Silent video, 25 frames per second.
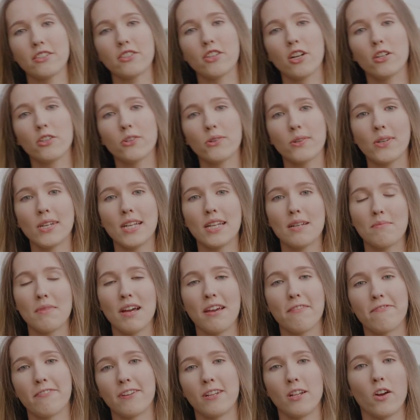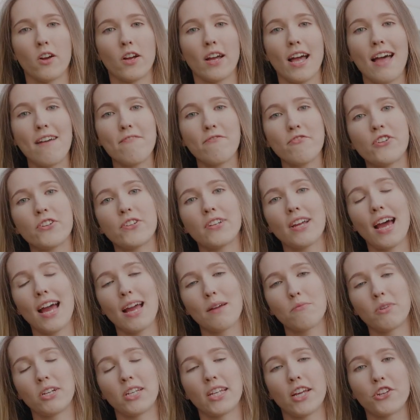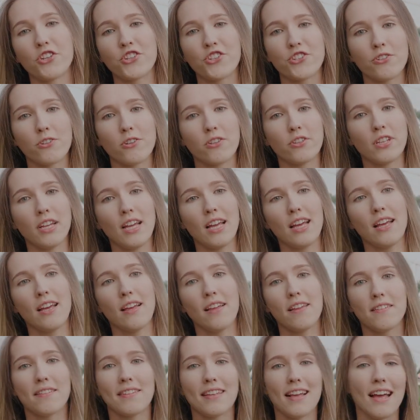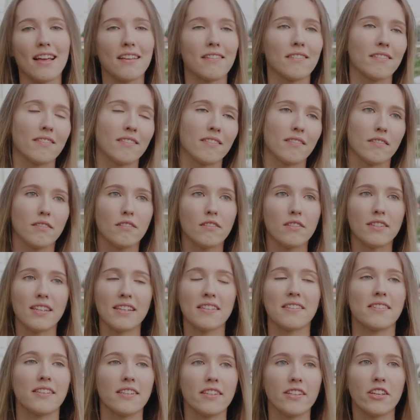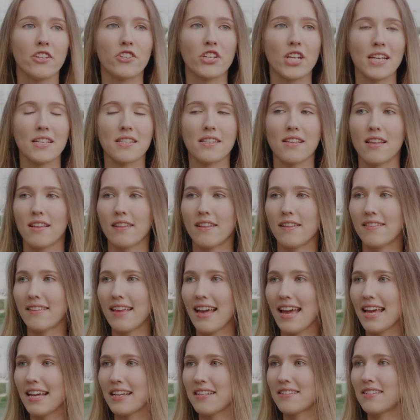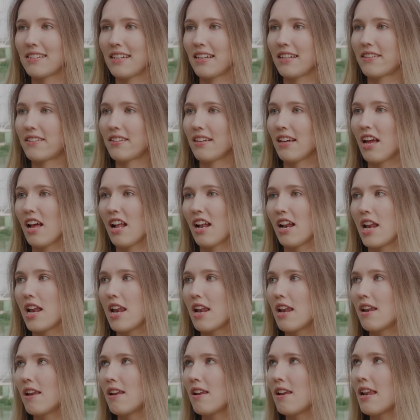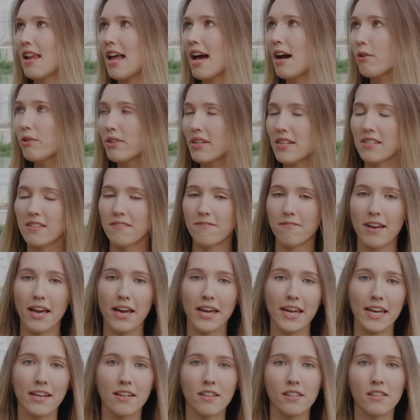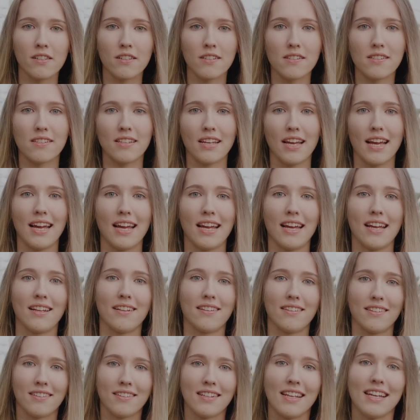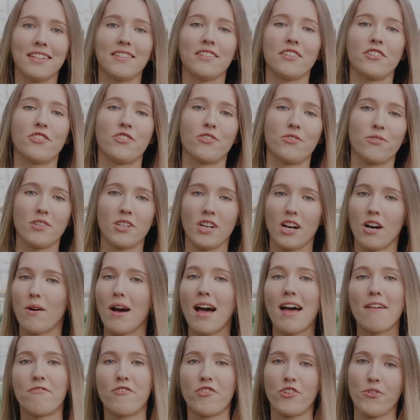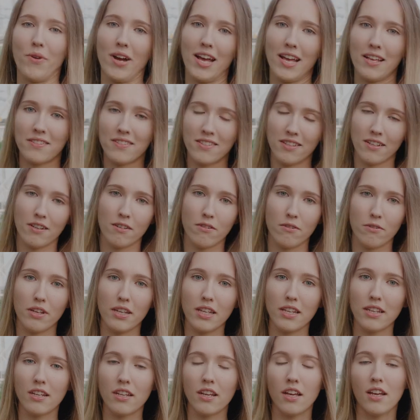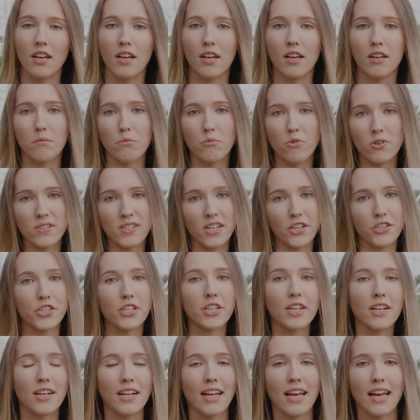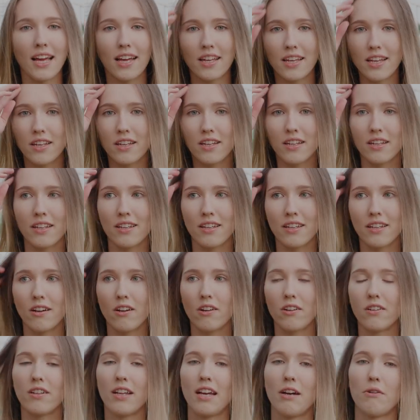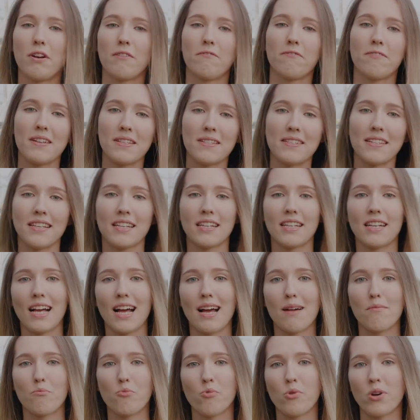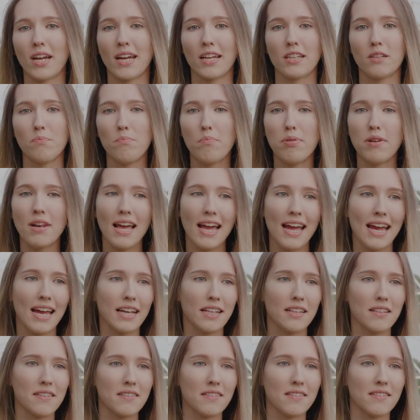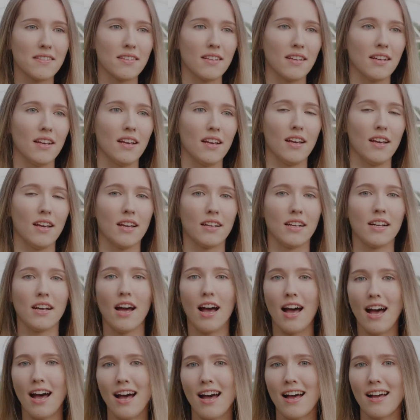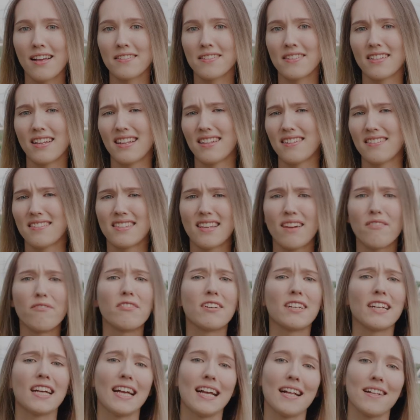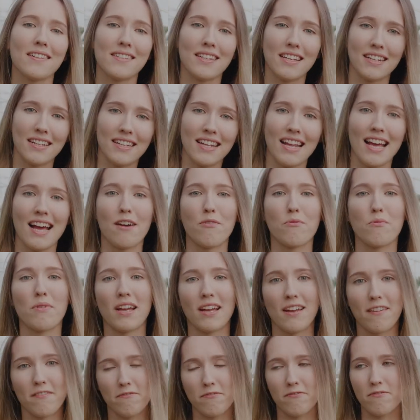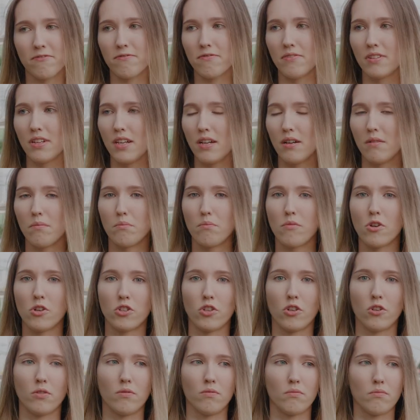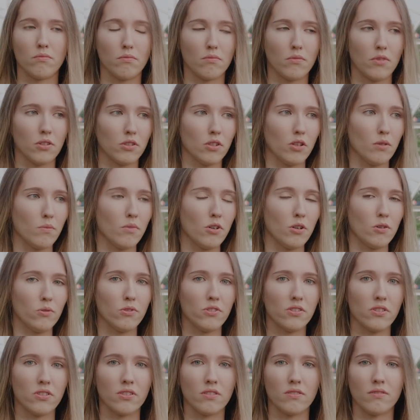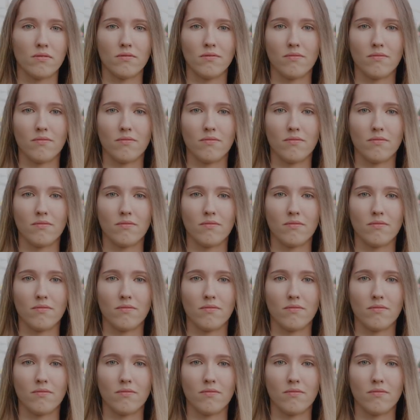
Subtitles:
told you in my vlog, every time when I shoot, the city just takes its loudest vehicles and let it to go everywhere. So in Murzasichle, on our fencing camp, we had planes, cars and something else, and now we have motorboats.